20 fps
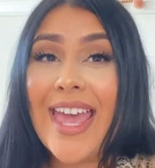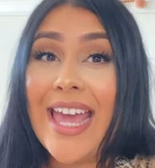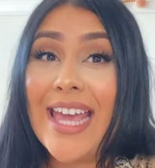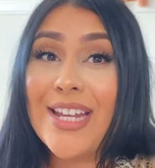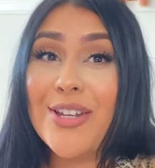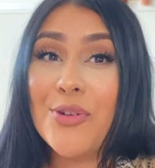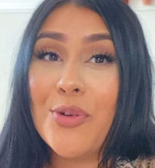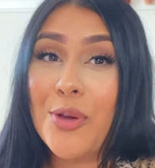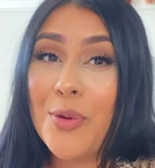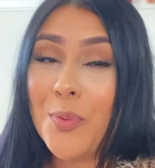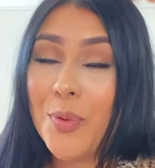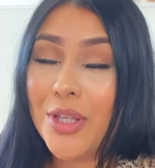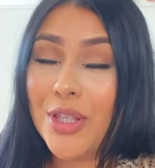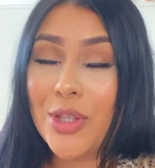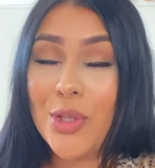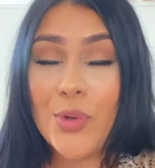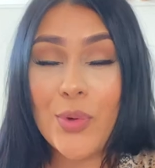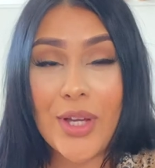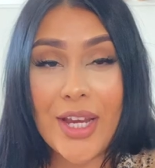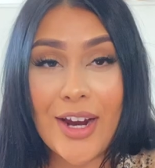and knowing what
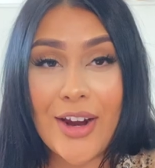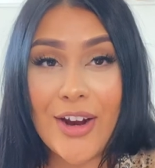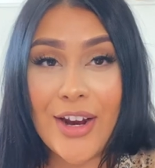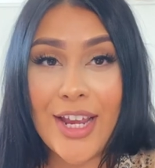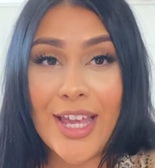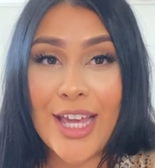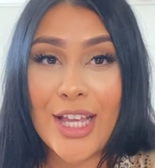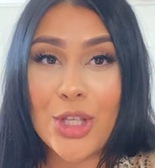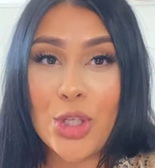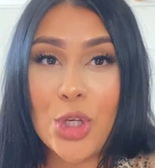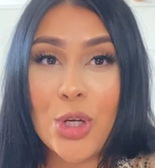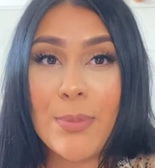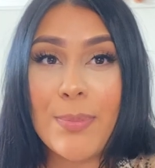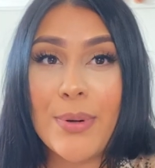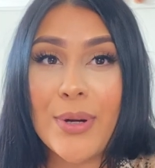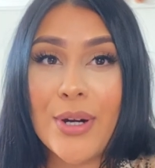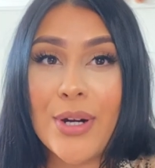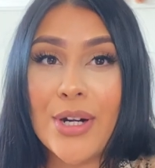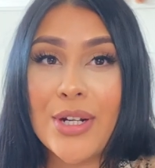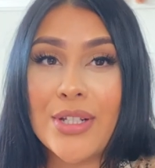you carry in your
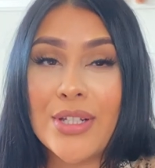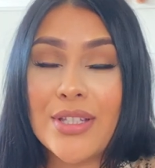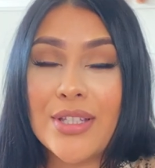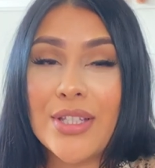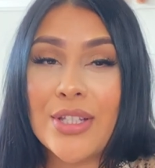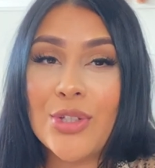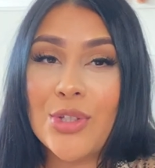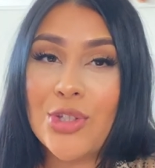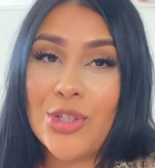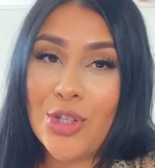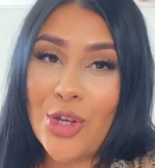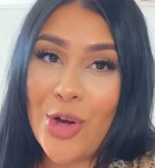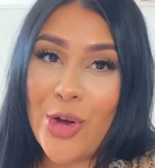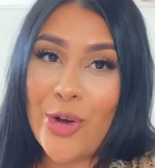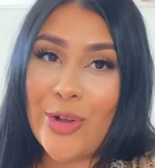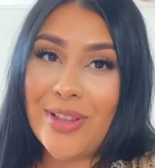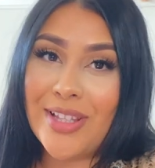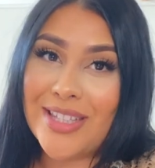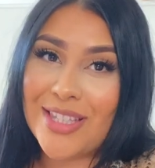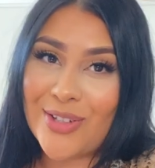purse
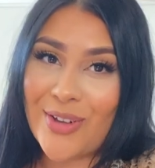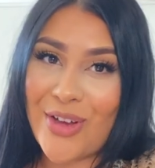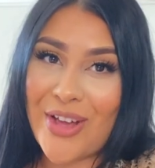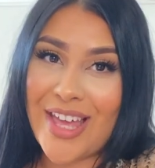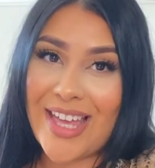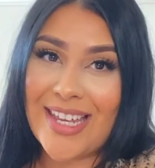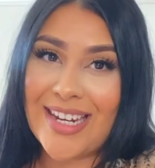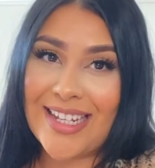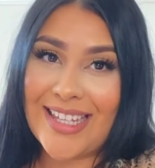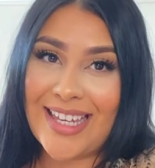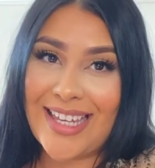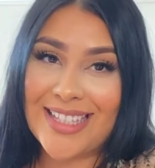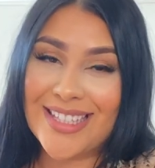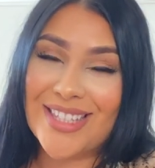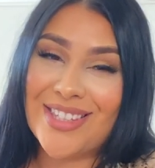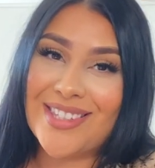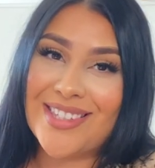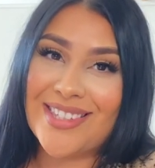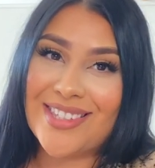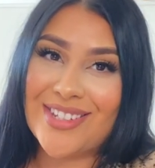so let's go ahead and get
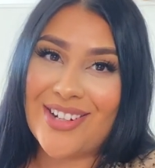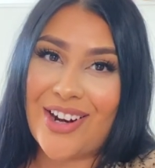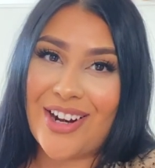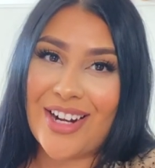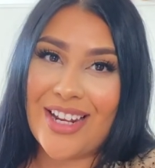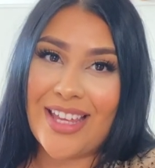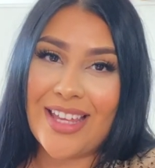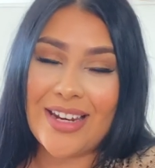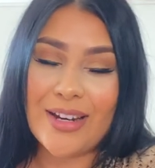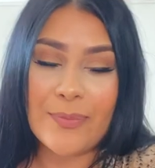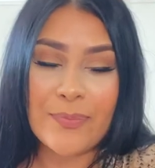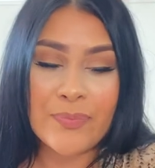started